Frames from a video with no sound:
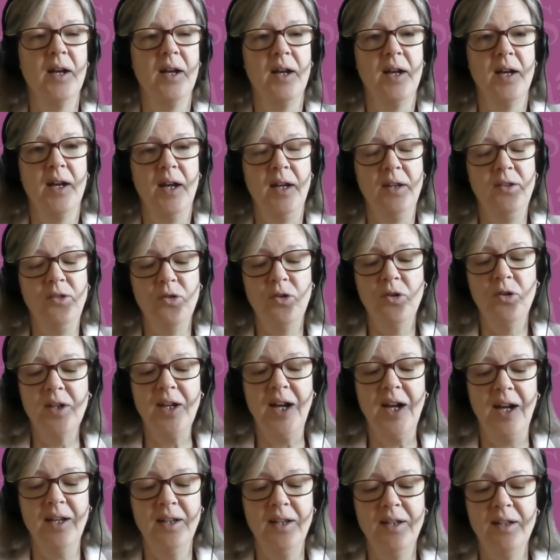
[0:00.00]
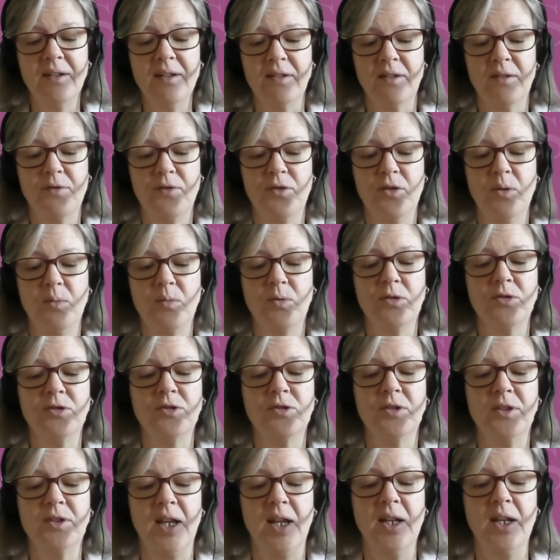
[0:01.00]
And your guidance for a more
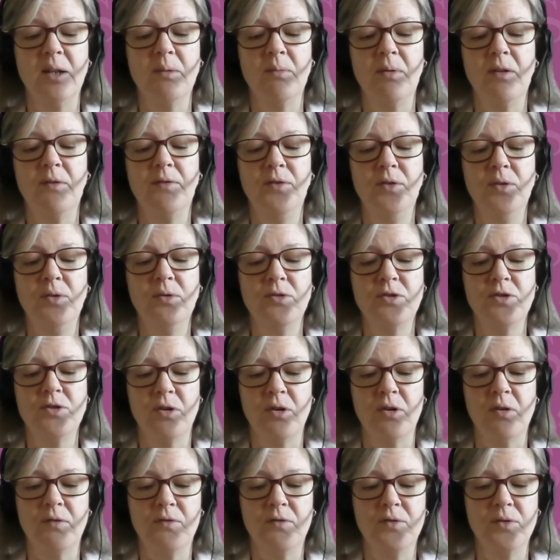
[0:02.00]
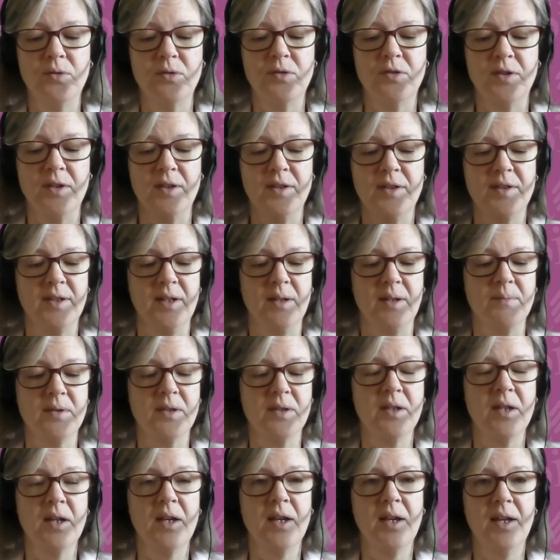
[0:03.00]
sustainable future of food systems
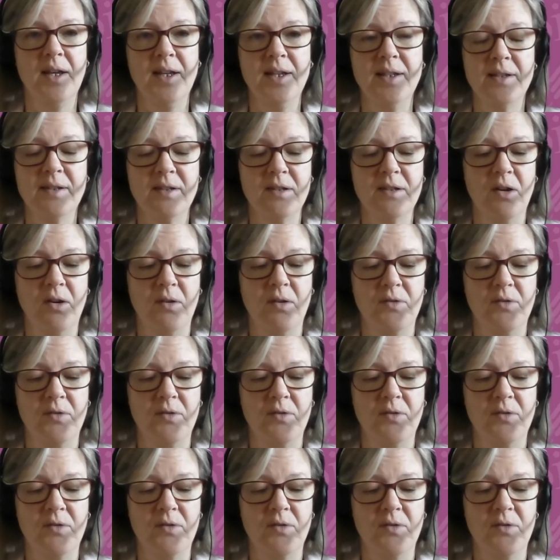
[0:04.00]
is of